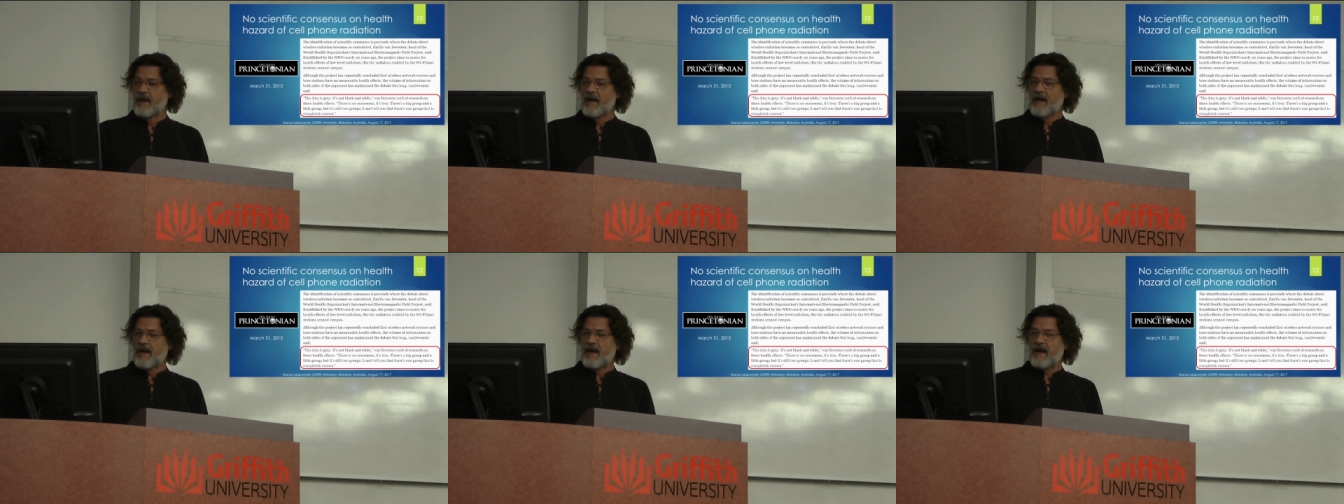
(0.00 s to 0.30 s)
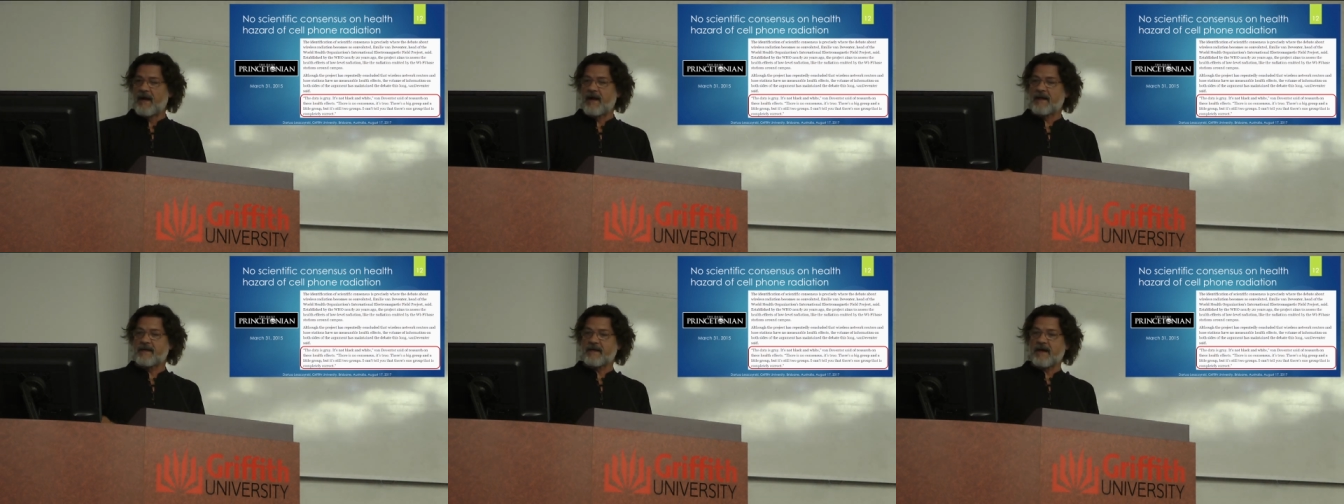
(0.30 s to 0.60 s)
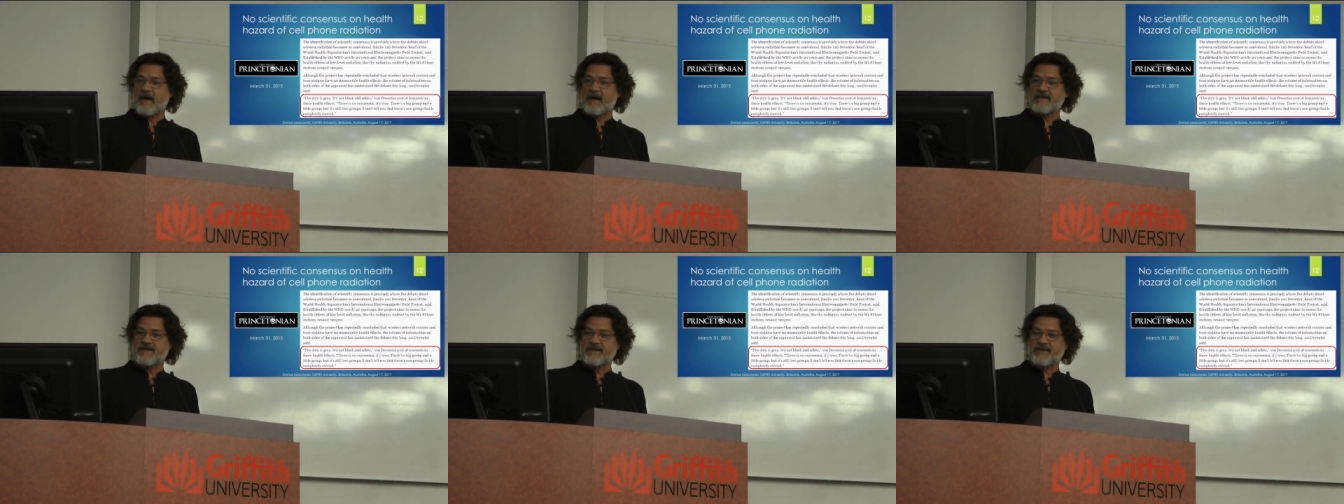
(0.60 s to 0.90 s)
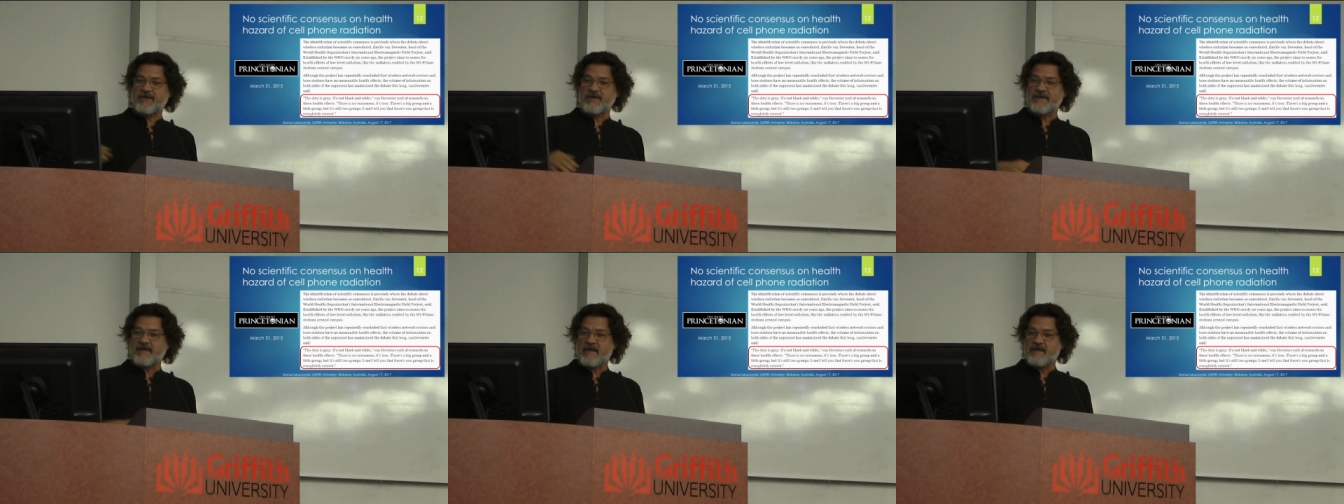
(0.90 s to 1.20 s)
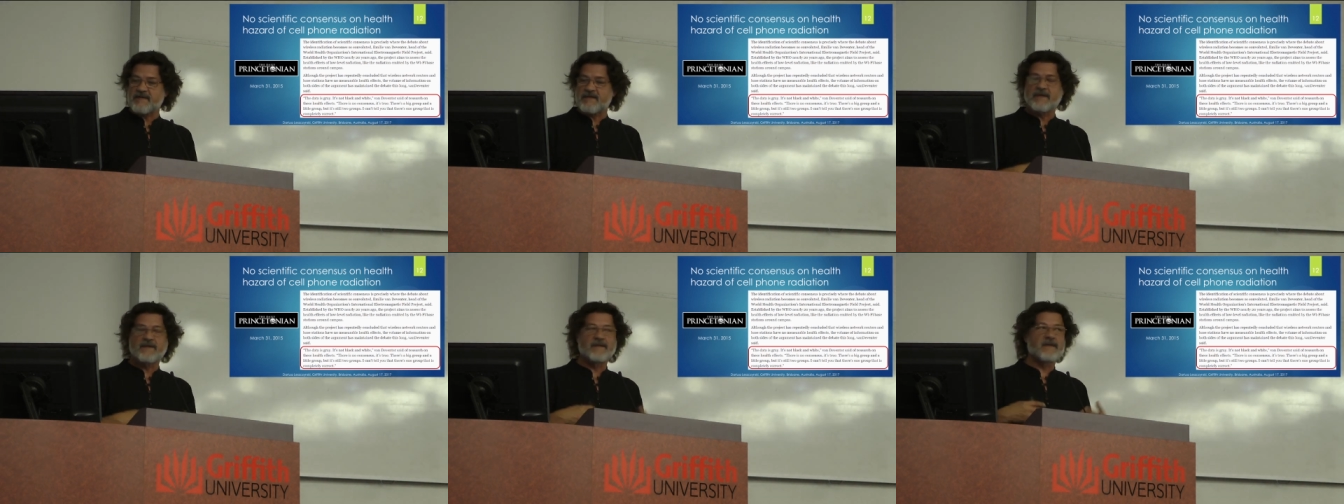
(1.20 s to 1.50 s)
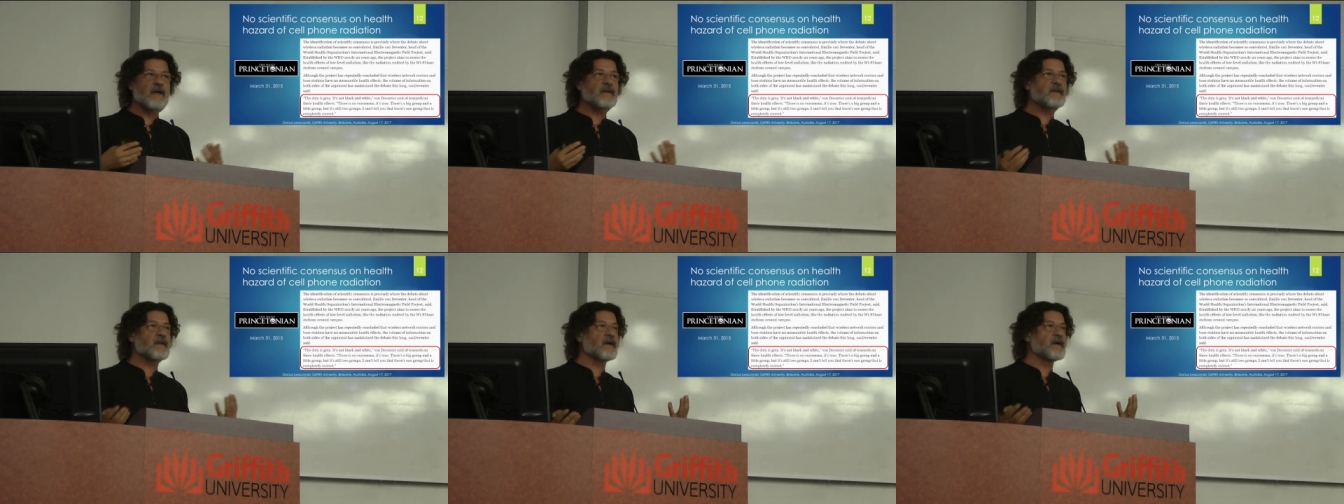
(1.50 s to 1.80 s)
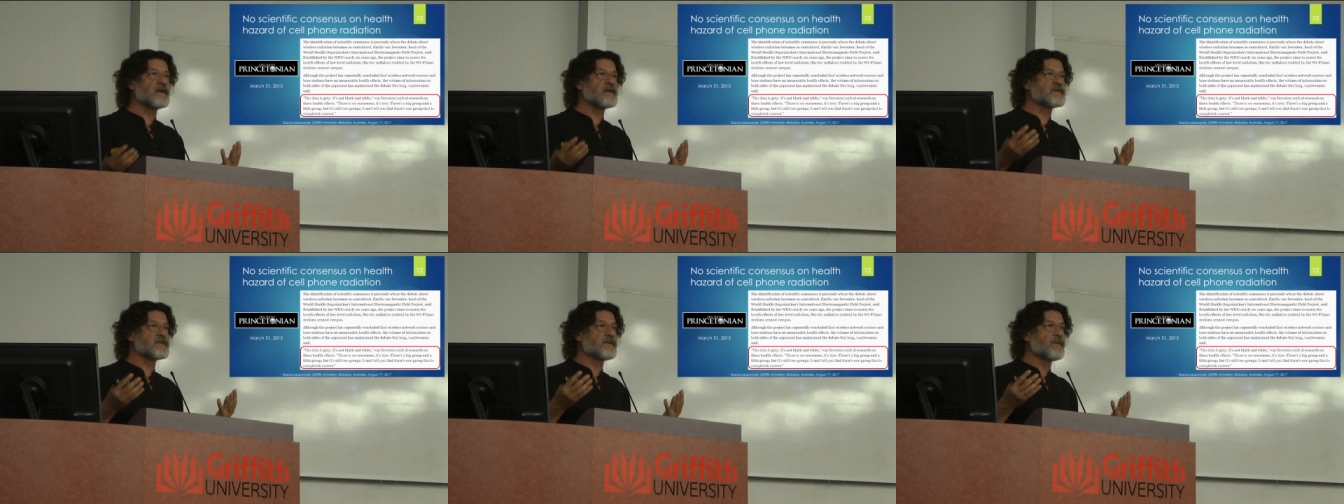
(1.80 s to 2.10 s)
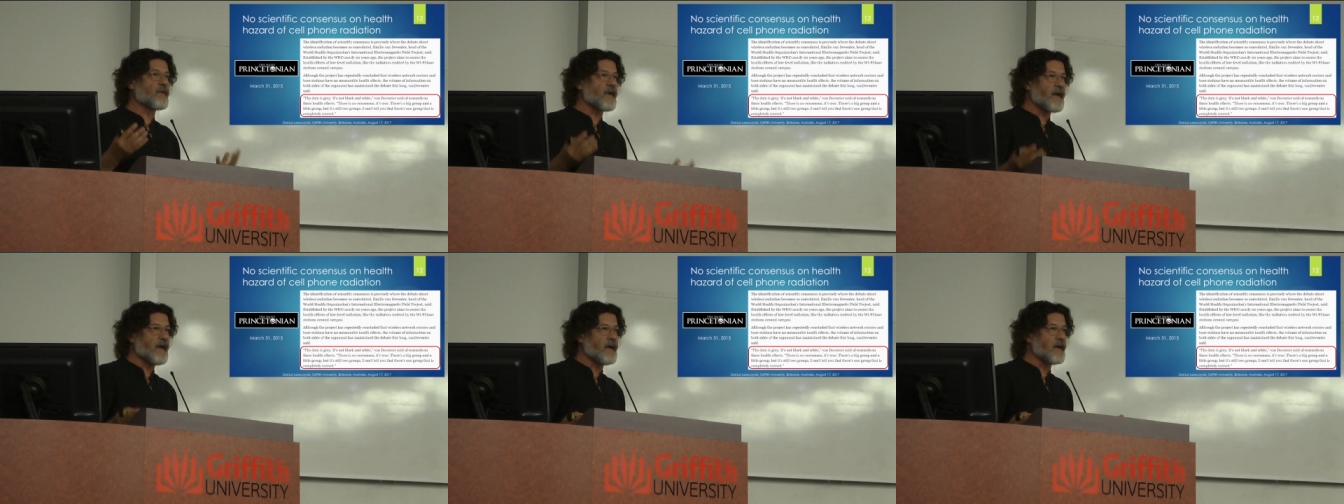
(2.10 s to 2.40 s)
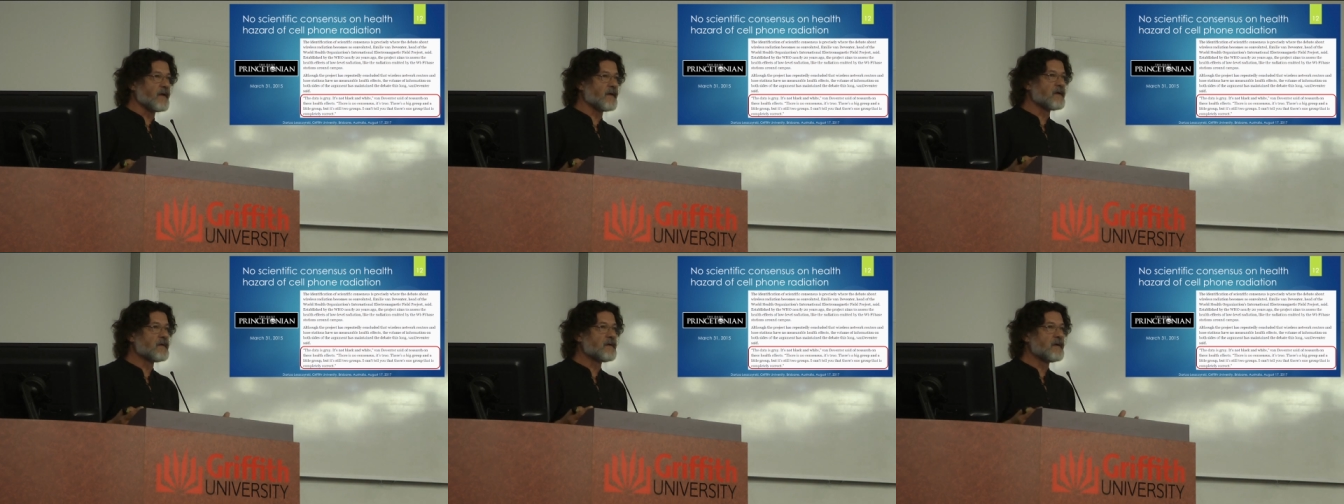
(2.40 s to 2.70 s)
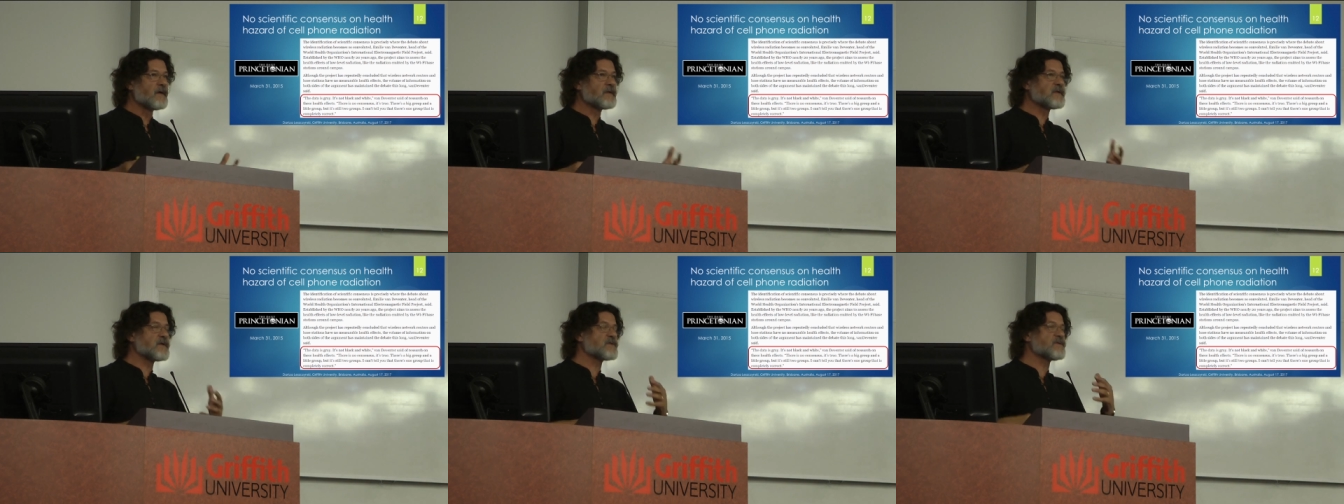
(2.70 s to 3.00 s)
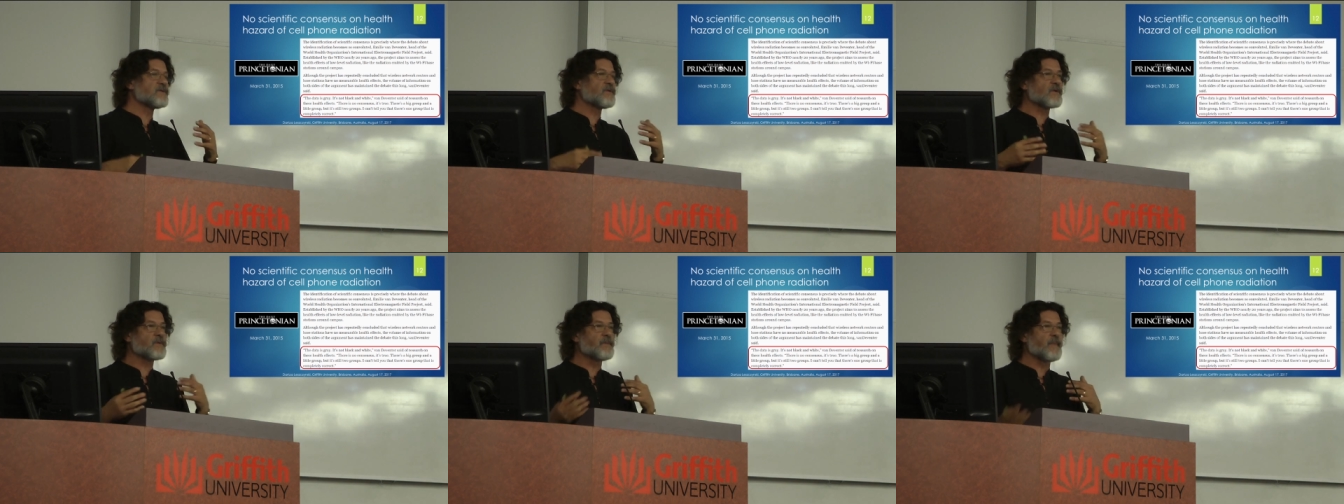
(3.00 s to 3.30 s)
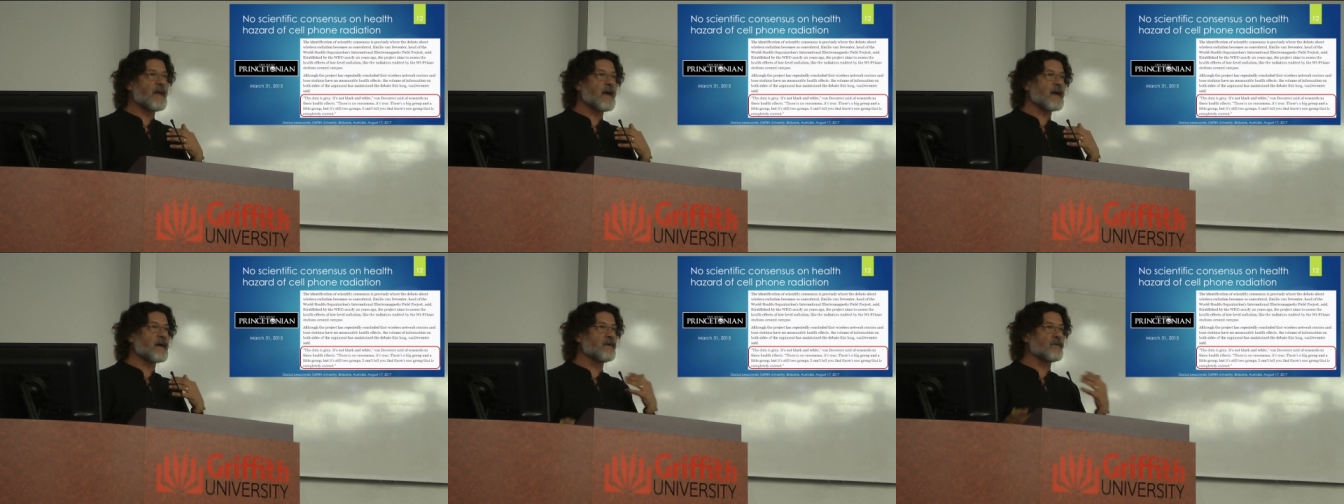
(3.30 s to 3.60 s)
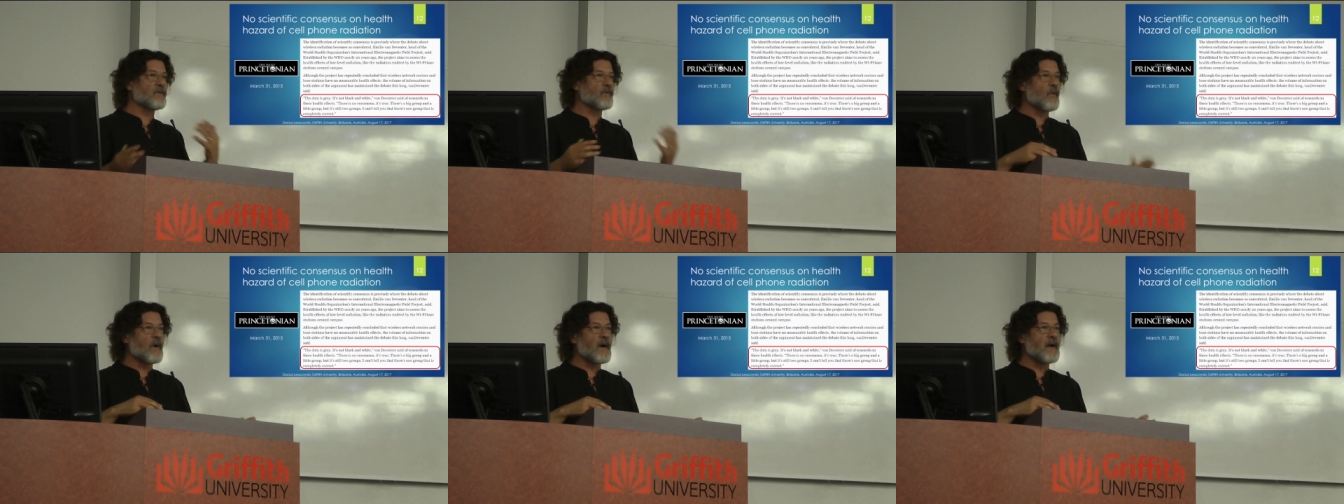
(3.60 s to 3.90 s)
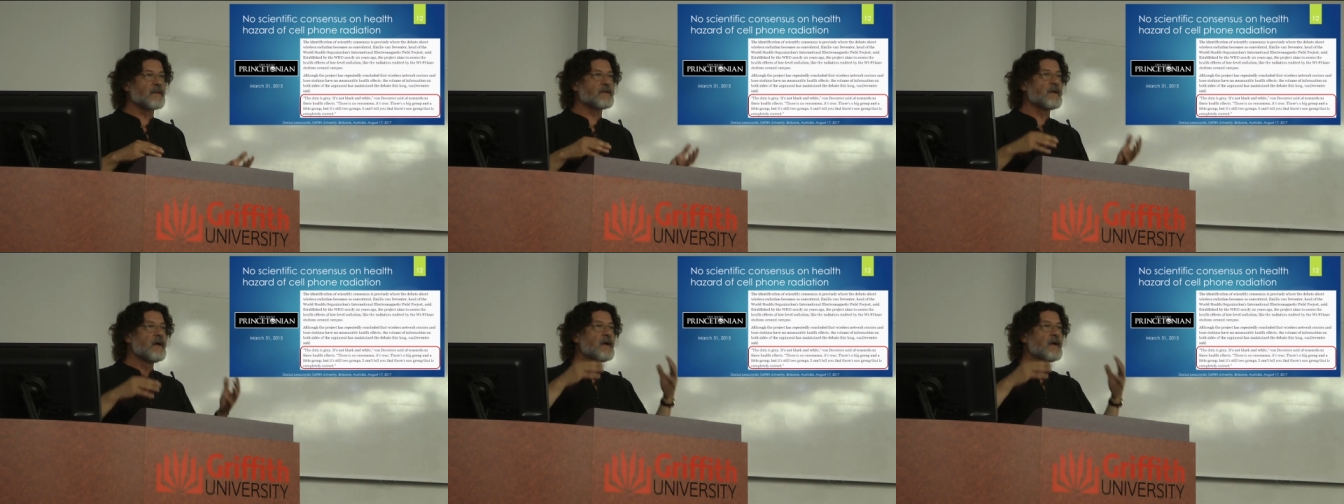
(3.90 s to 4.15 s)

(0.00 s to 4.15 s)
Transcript: And as she says, that data is gray. It is not black or white.